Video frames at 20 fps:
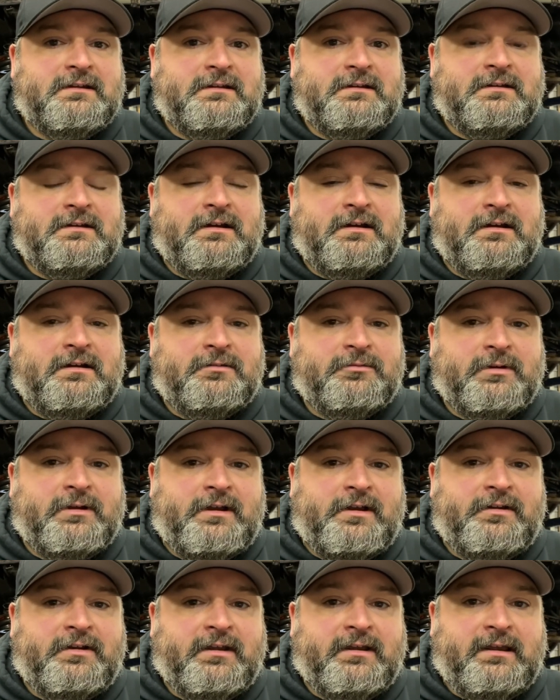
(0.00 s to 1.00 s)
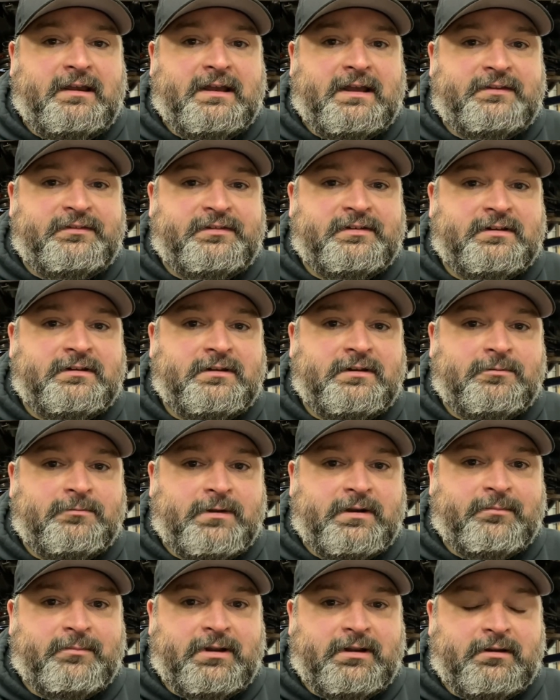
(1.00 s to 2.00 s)
regarding a Godzilla in
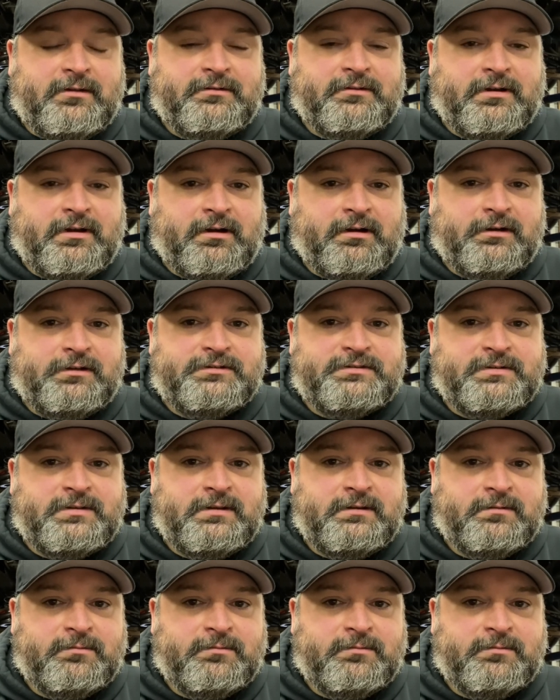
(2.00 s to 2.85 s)
one of my other cars,